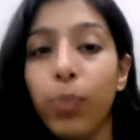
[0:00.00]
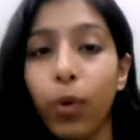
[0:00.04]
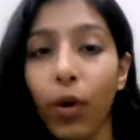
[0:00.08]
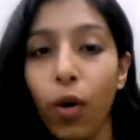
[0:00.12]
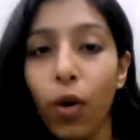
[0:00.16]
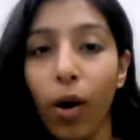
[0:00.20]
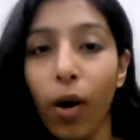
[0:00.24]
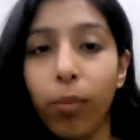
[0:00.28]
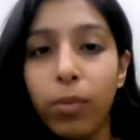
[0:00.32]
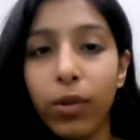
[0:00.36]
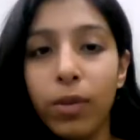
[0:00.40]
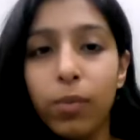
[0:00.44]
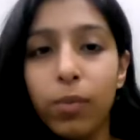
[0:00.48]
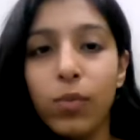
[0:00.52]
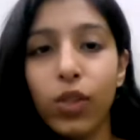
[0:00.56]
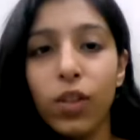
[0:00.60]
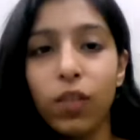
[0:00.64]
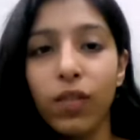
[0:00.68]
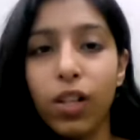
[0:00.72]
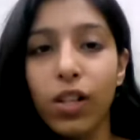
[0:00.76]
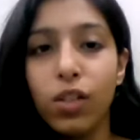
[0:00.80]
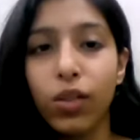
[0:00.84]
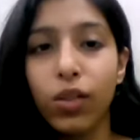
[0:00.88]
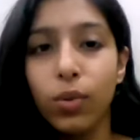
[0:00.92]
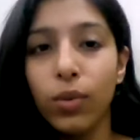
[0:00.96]
problems
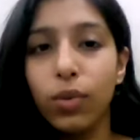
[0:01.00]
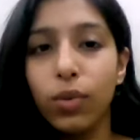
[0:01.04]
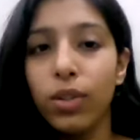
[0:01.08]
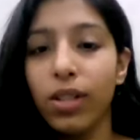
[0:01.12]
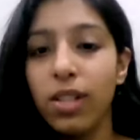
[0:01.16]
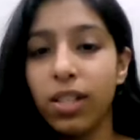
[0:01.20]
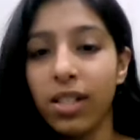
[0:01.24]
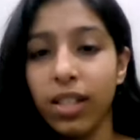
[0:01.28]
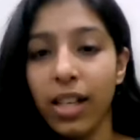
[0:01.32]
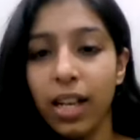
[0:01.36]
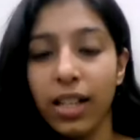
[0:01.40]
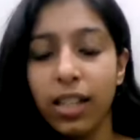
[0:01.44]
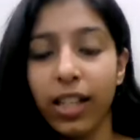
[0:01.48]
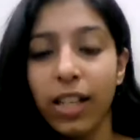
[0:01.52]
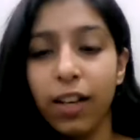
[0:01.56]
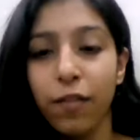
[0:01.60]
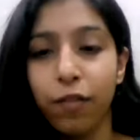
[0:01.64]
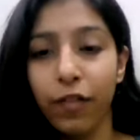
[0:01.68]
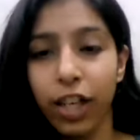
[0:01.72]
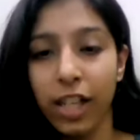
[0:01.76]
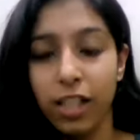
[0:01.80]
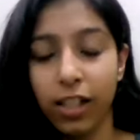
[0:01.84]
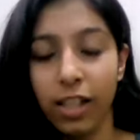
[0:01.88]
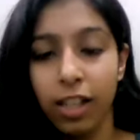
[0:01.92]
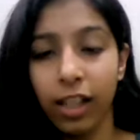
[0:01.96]
of the students that they are
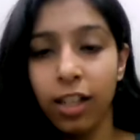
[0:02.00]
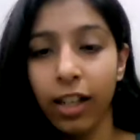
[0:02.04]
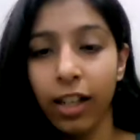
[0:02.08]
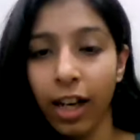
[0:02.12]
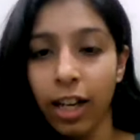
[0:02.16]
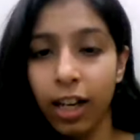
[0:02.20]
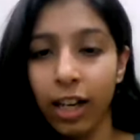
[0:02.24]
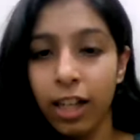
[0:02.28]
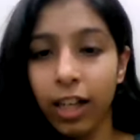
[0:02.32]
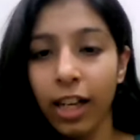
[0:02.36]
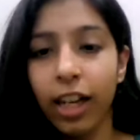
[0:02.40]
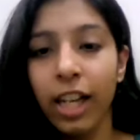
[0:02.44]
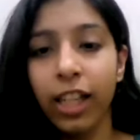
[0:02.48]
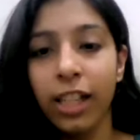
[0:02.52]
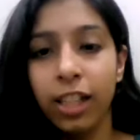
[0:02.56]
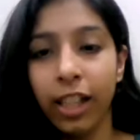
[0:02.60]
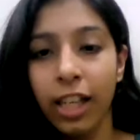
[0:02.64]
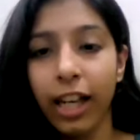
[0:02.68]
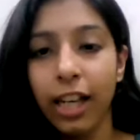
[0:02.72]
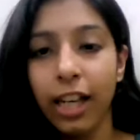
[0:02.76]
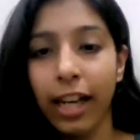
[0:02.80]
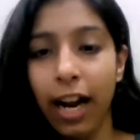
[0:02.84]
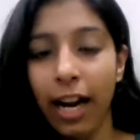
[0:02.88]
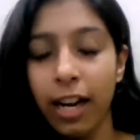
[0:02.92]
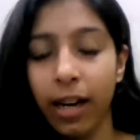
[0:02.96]
facing currently in the
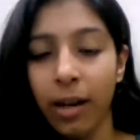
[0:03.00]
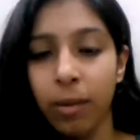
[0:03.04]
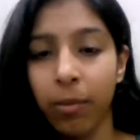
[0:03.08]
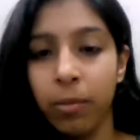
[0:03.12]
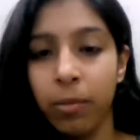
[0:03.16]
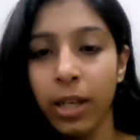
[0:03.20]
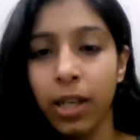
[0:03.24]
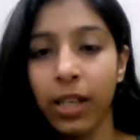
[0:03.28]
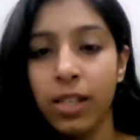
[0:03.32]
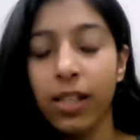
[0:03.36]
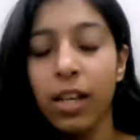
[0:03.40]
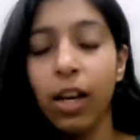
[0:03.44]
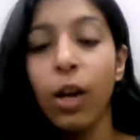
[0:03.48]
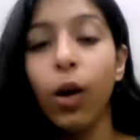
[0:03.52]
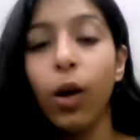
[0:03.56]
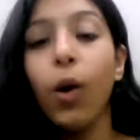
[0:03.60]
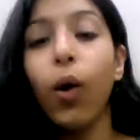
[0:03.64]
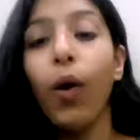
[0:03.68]
academics,